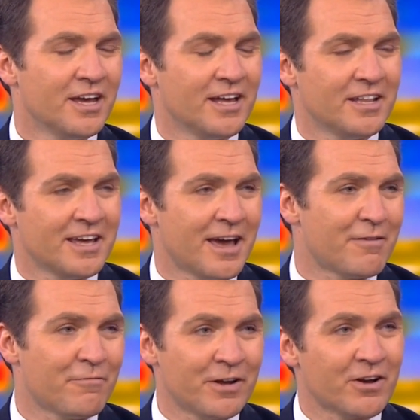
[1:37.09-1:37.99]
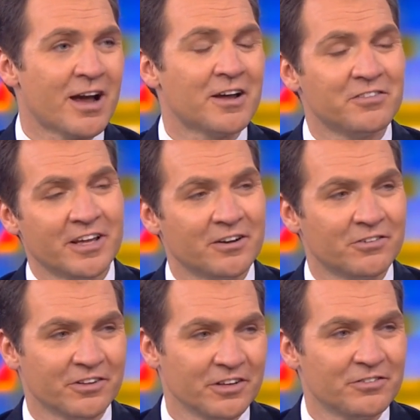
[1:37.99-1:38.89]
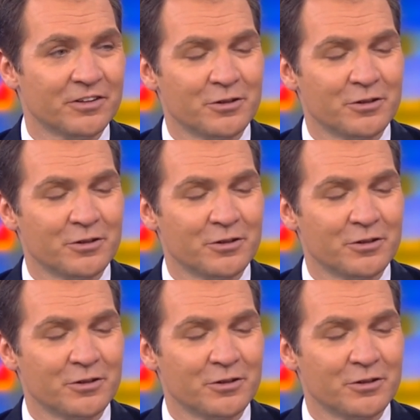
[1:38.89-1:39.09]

and they have very high standards, at least